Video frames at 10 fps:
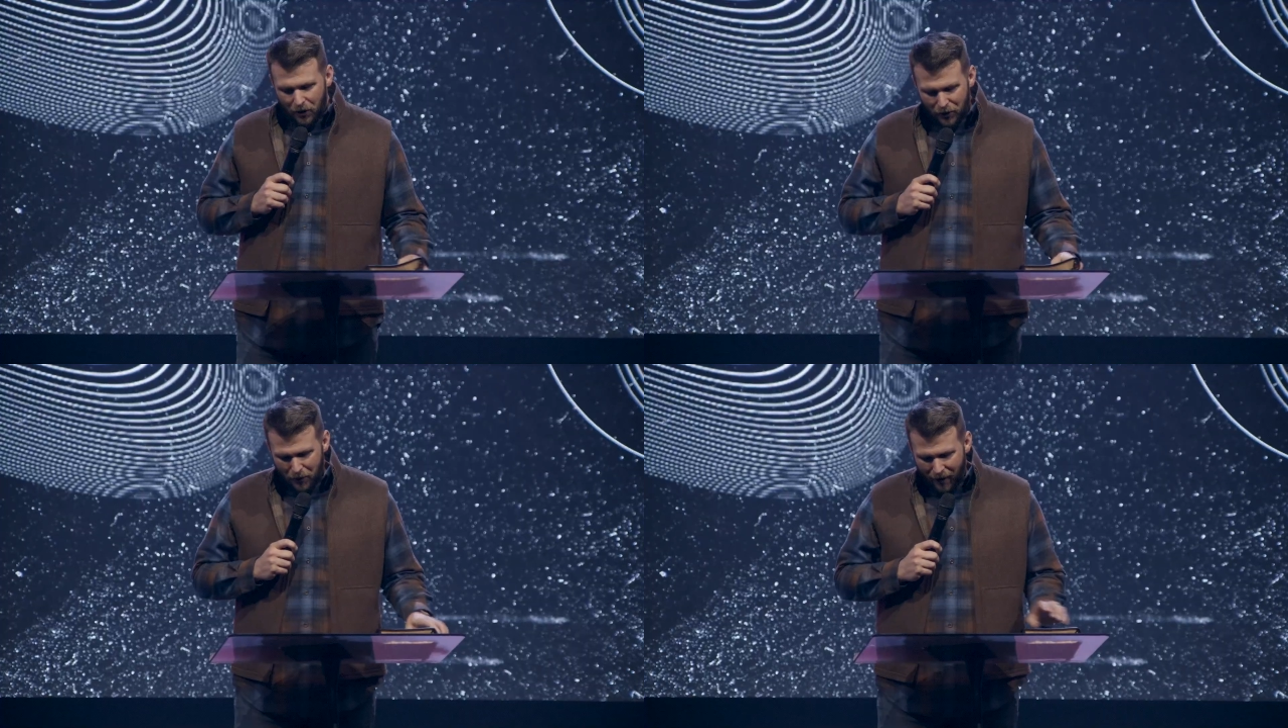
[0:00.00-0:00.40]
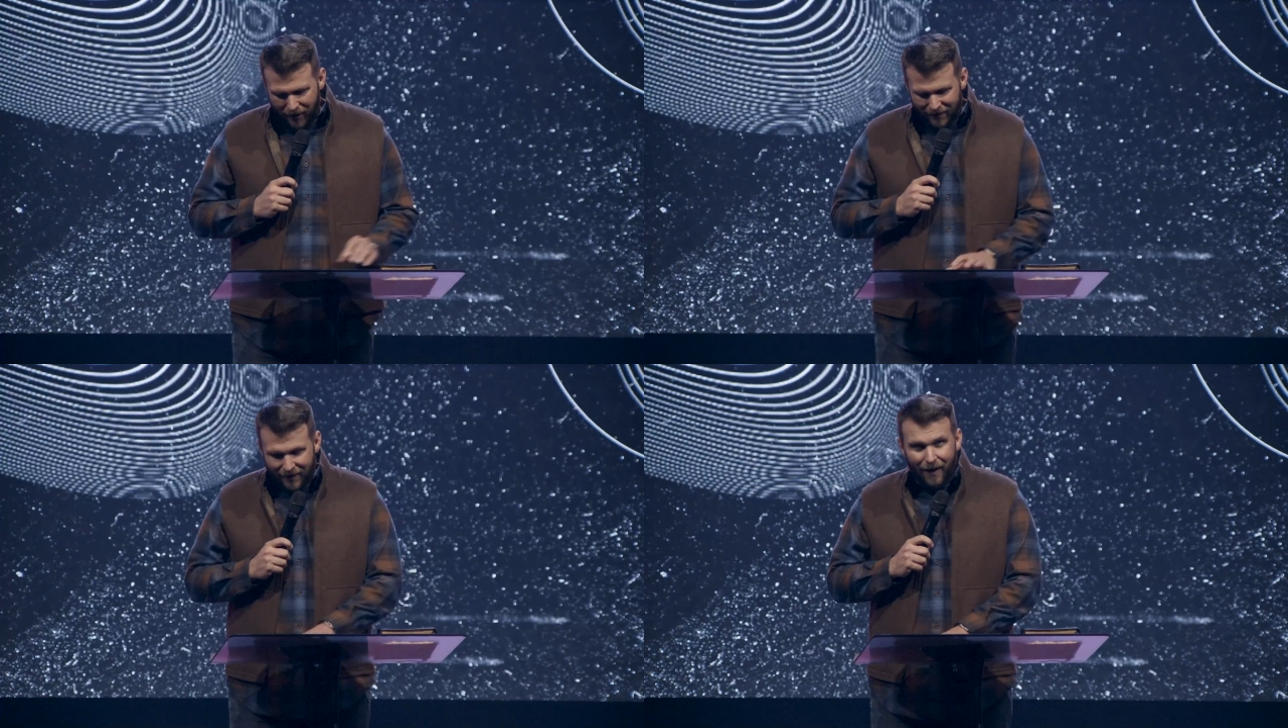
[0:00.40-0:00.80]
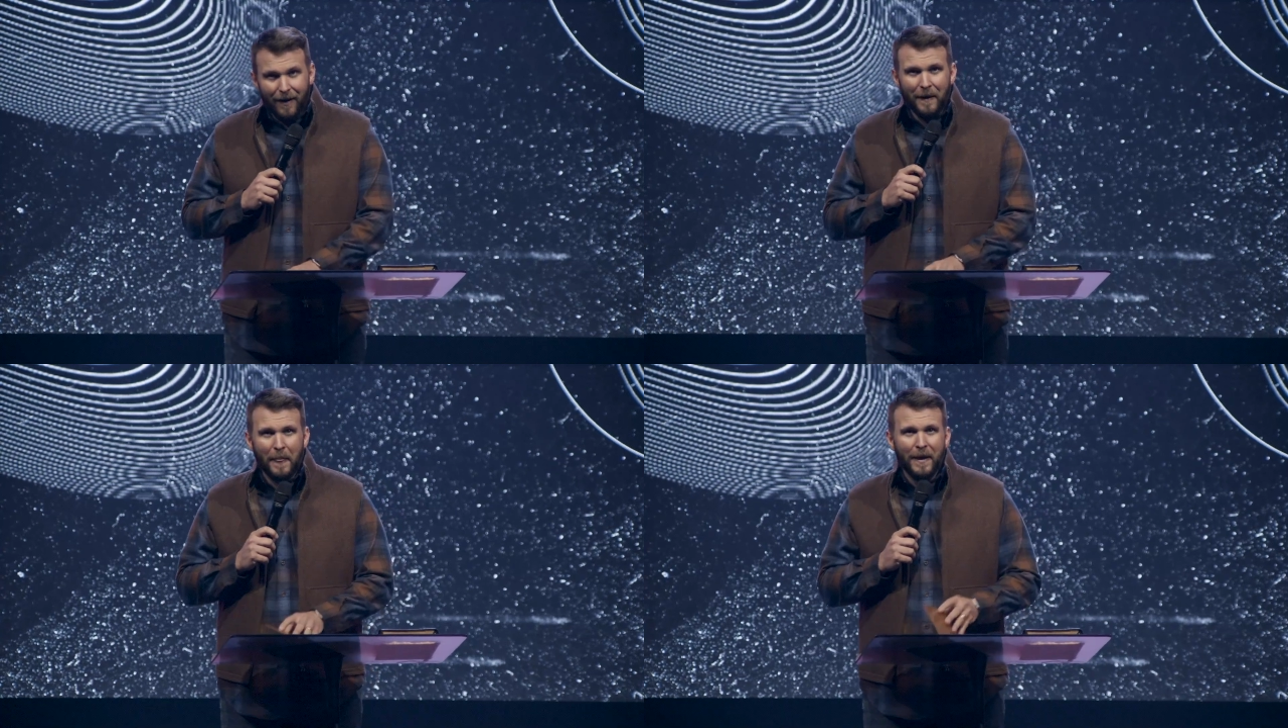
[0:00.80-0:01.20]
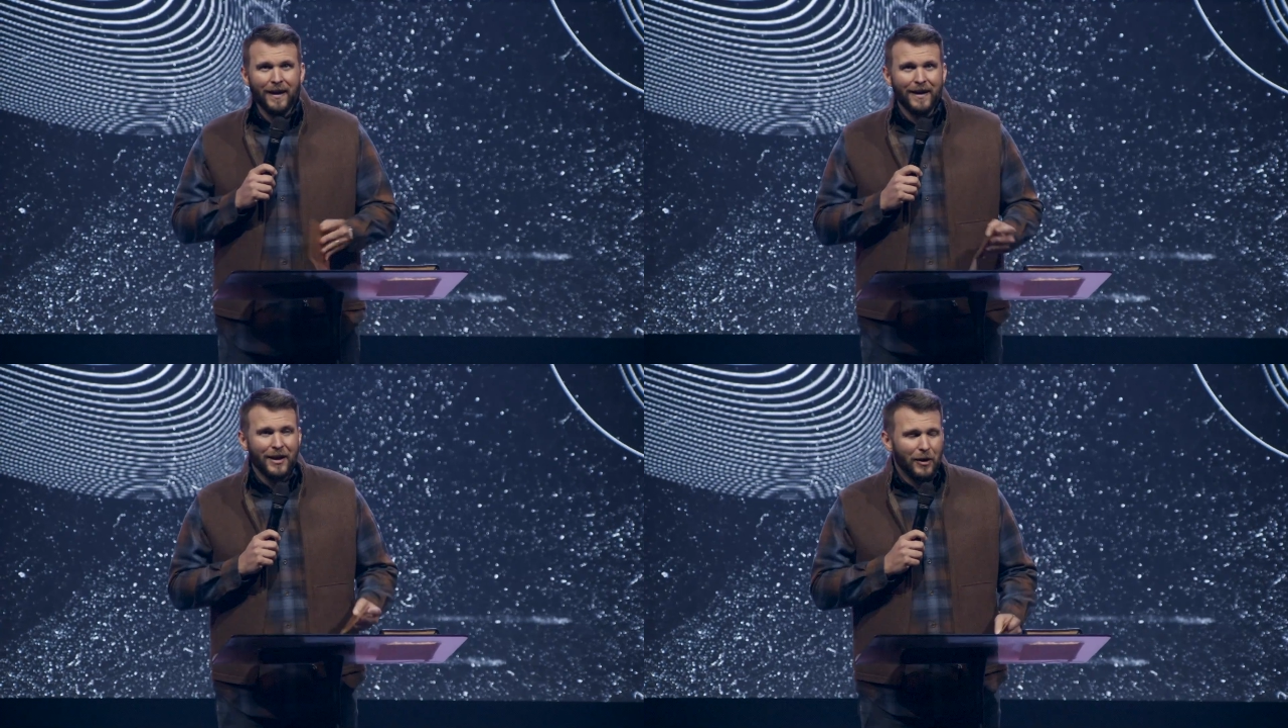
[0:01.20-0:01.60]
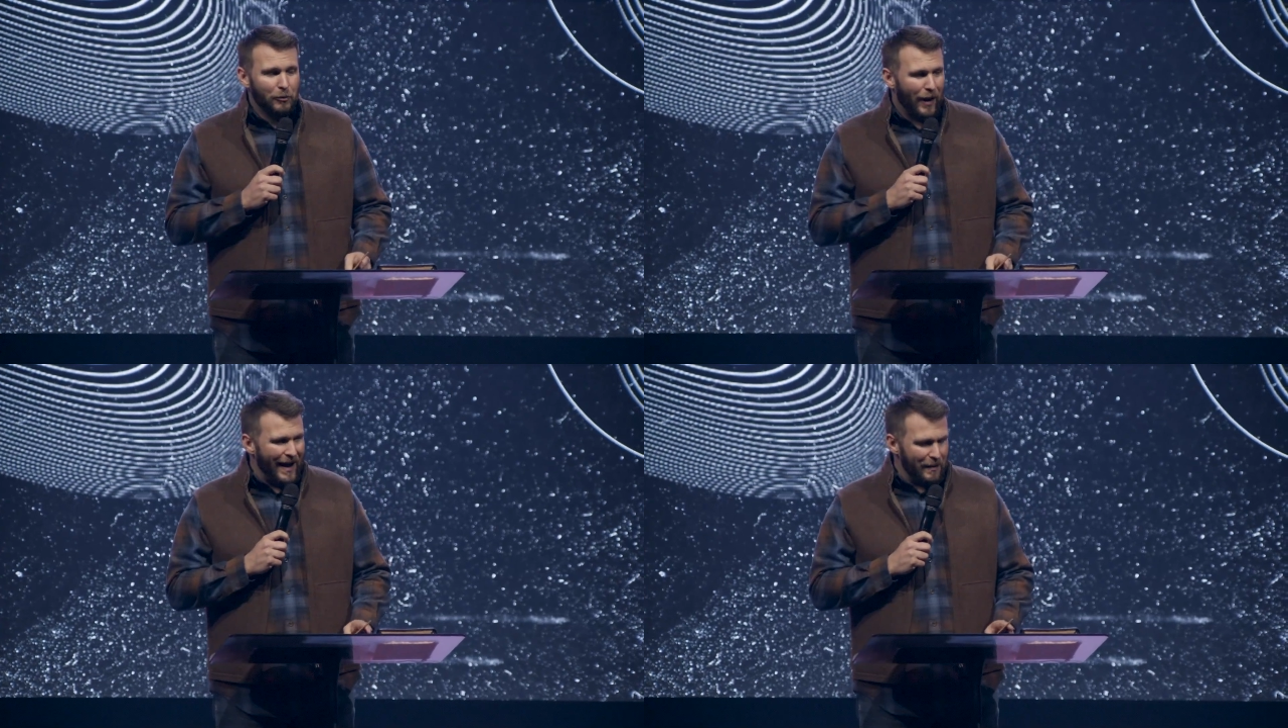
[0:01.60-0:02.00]
know you are in the
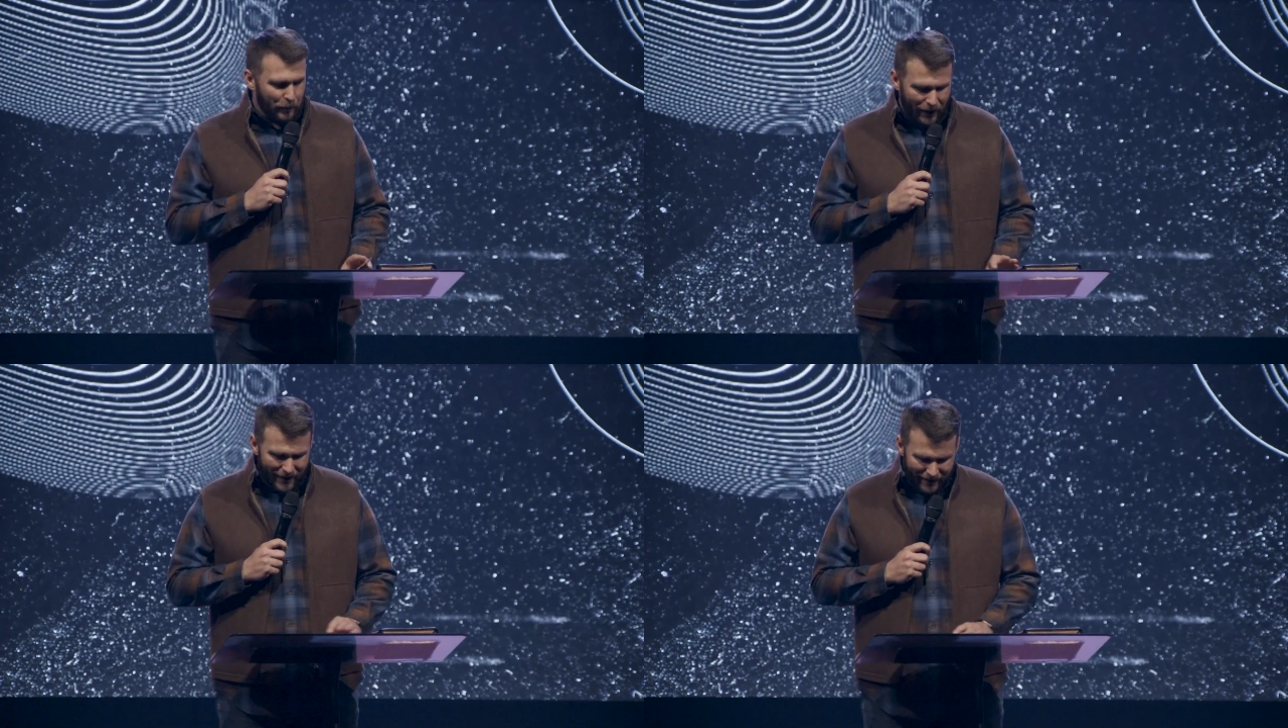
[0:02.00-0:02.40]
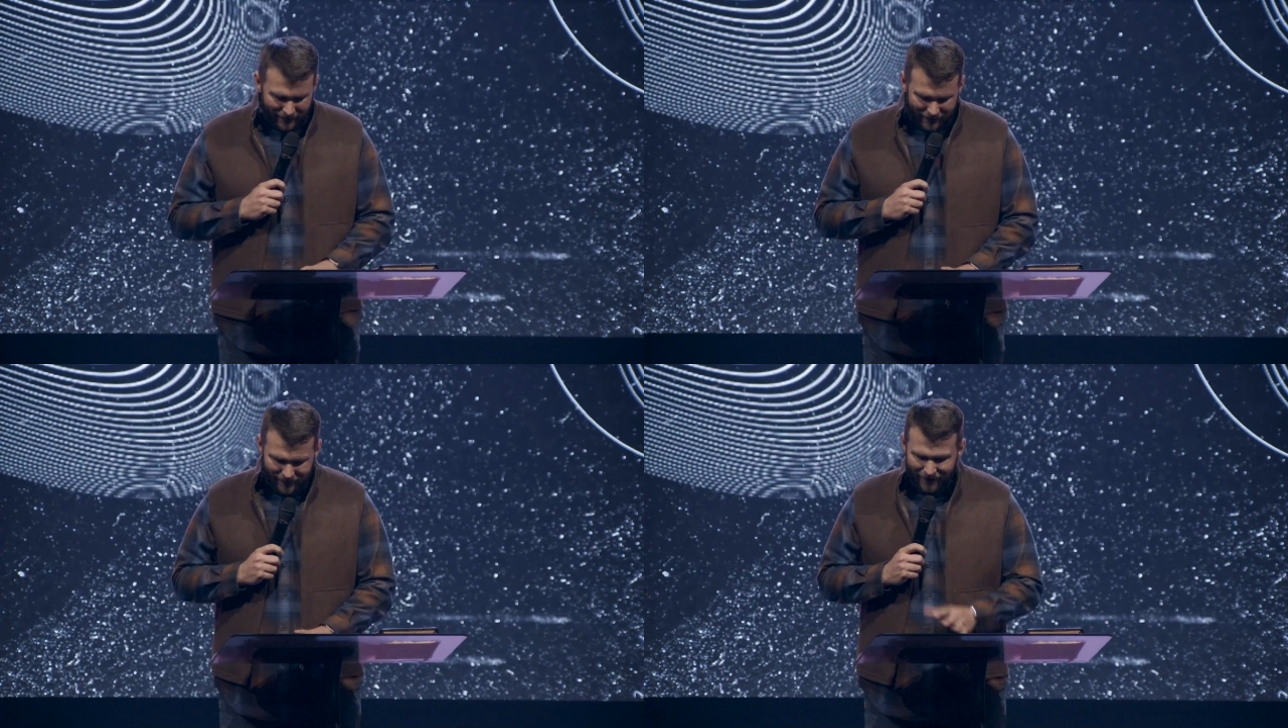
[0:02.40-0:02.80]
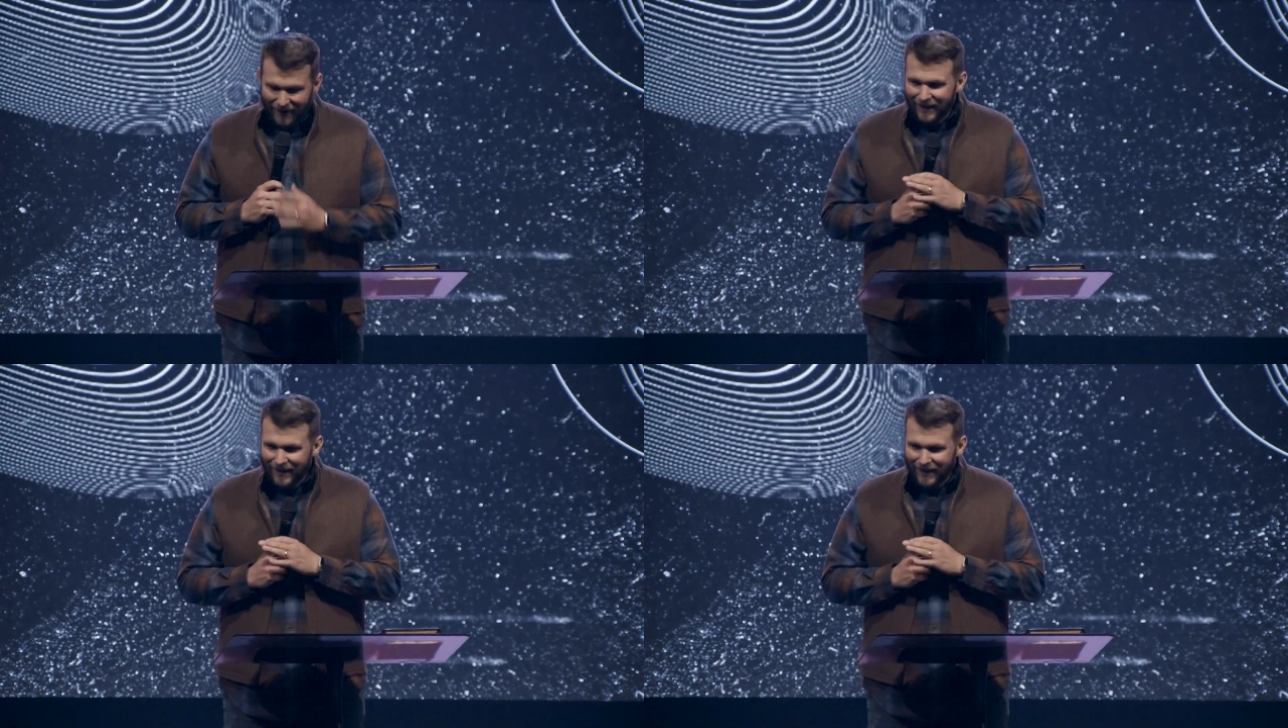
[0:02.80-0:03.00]
right place